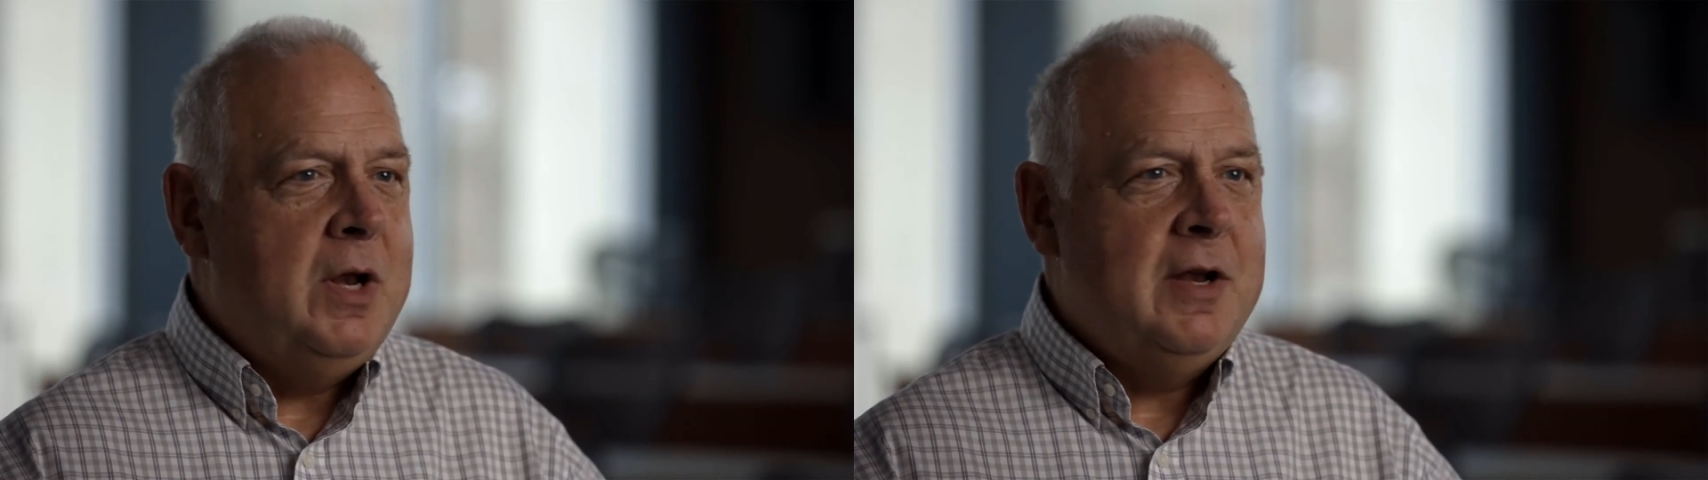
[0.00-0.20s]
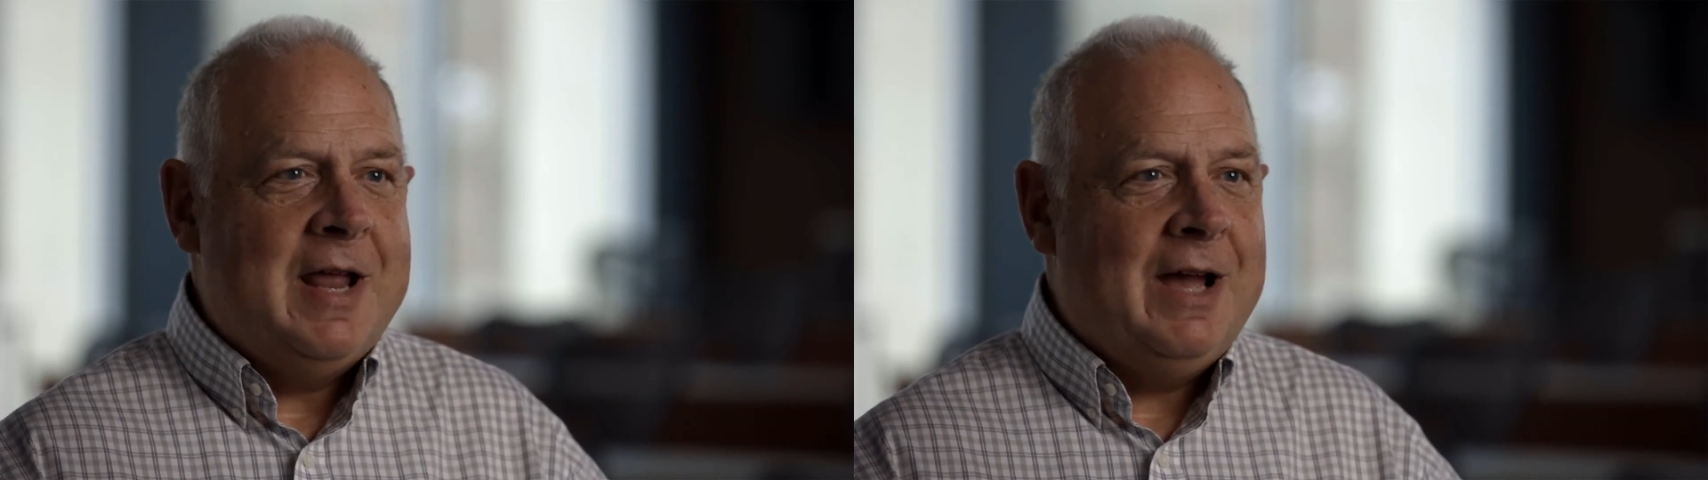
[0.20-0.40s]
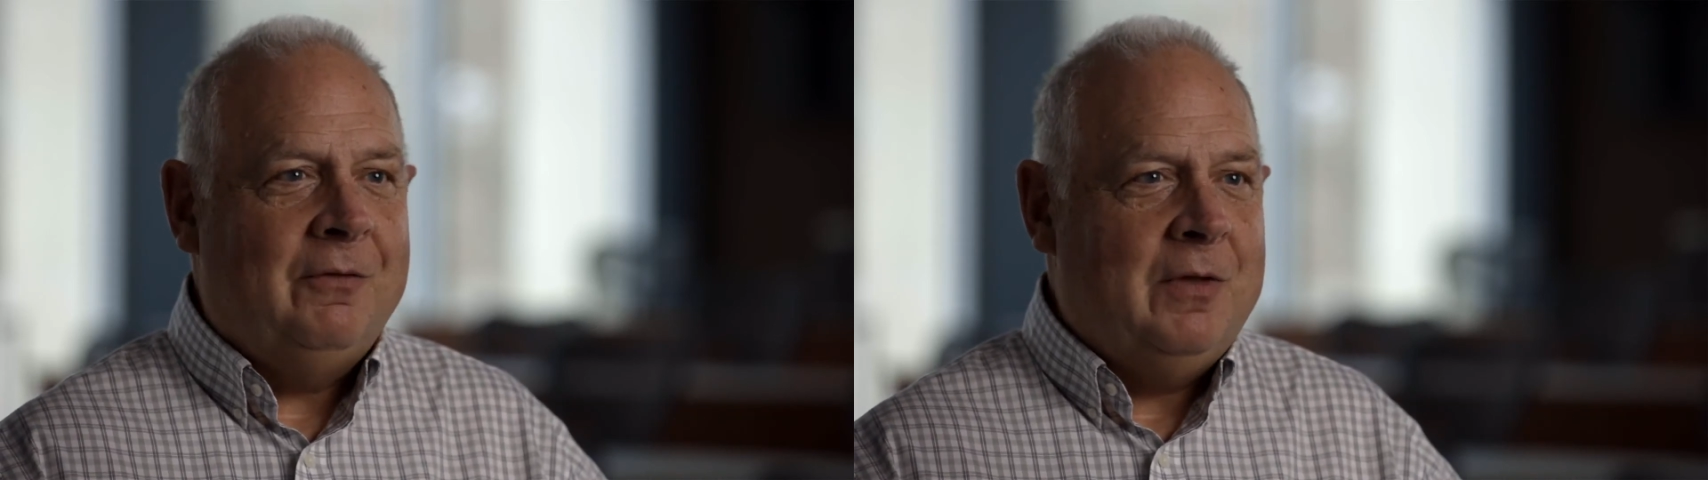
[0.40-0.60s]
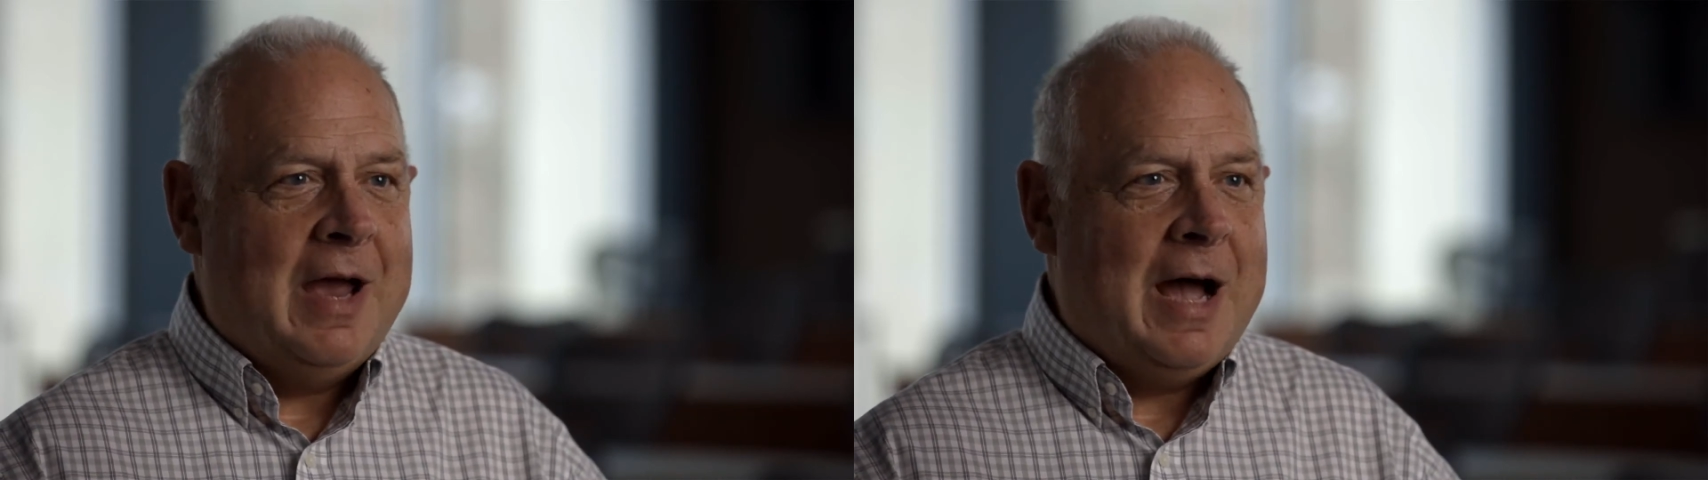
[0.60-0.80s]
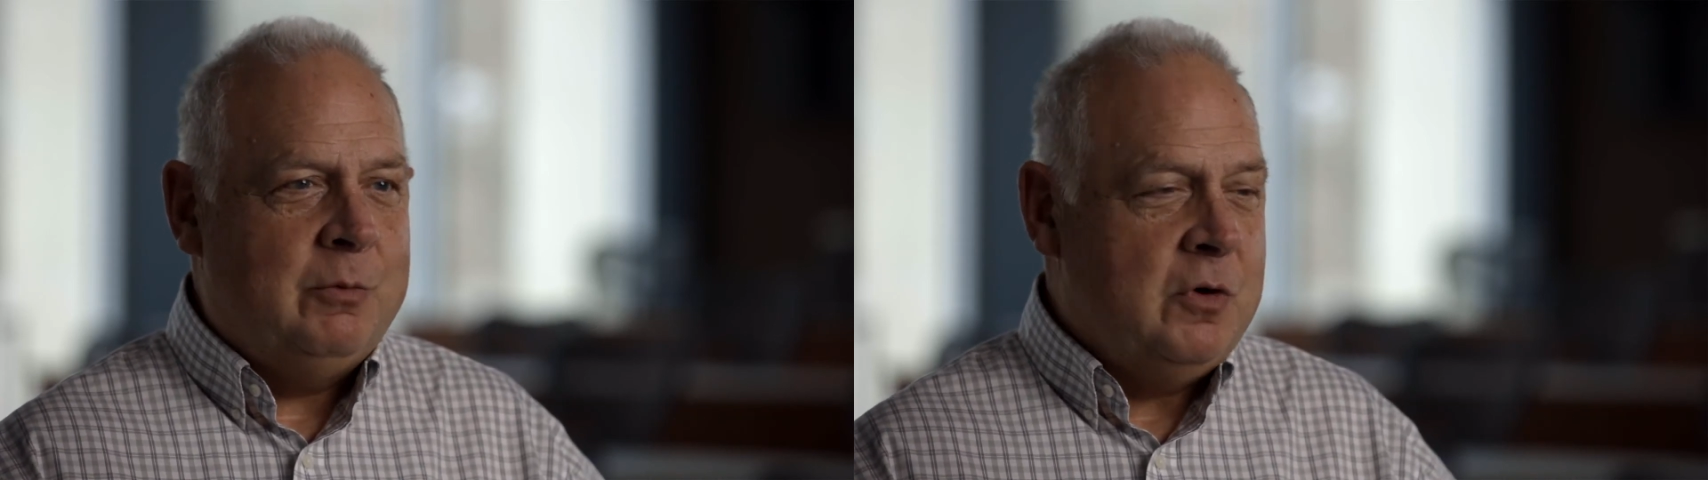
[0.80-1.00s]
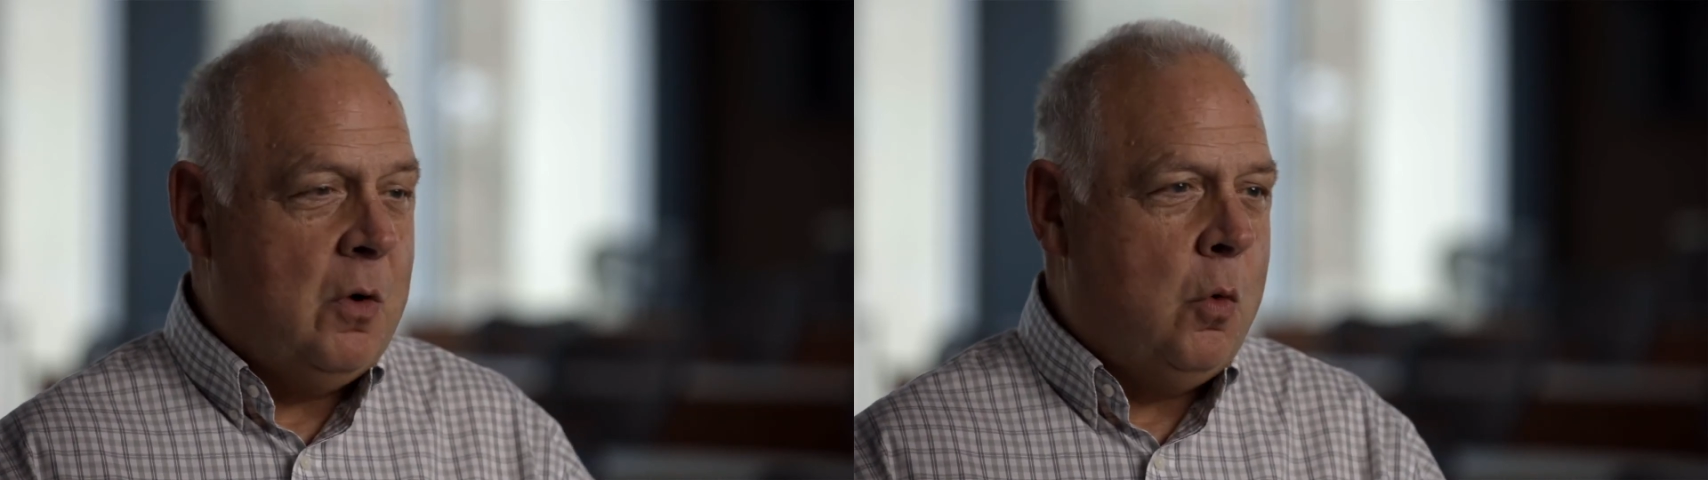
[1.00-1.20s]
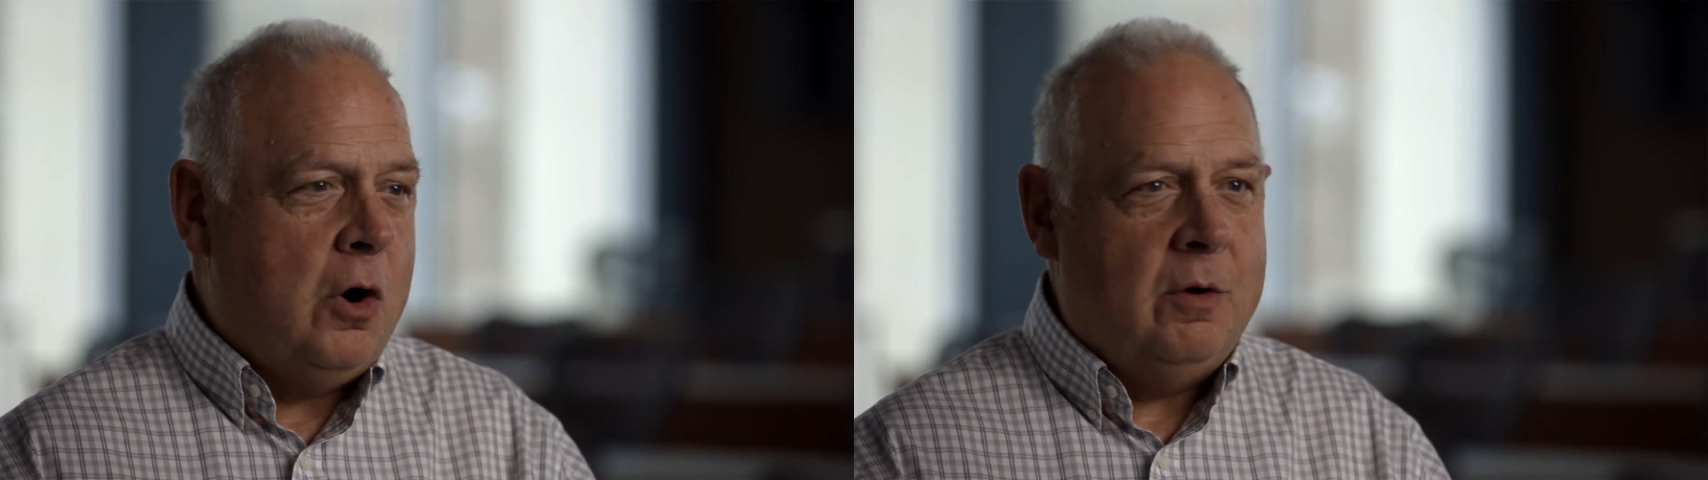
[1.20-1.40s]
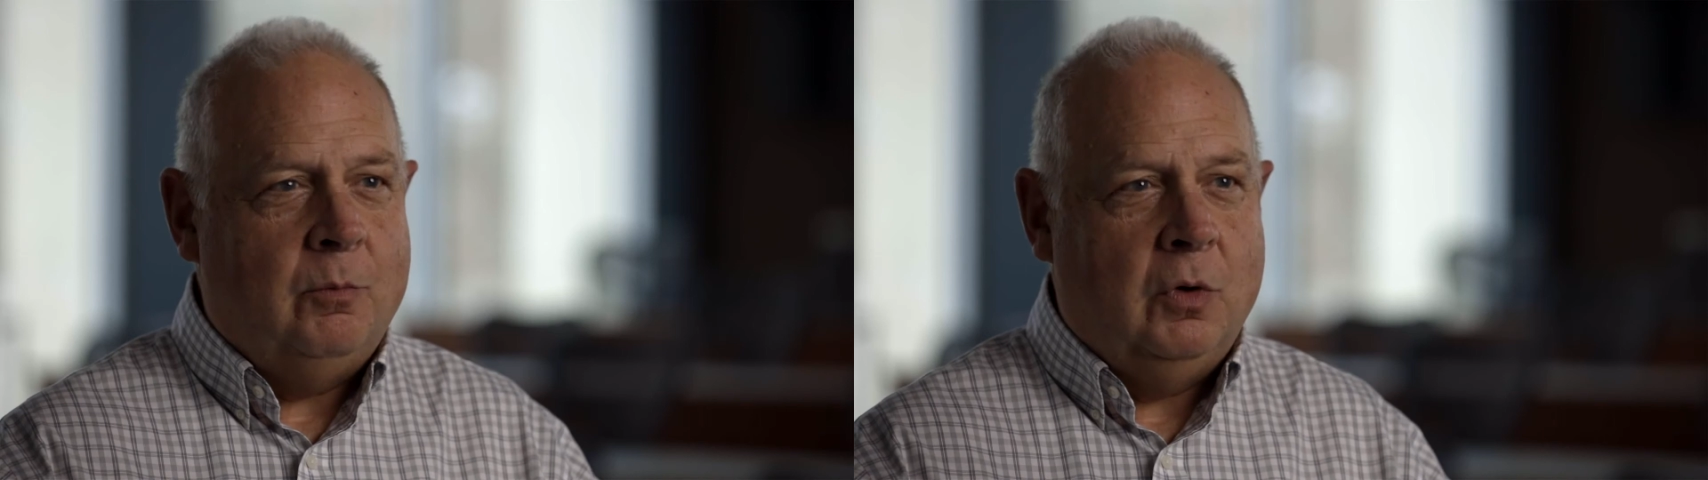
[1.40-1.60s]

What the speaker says: We didn't have the option of where to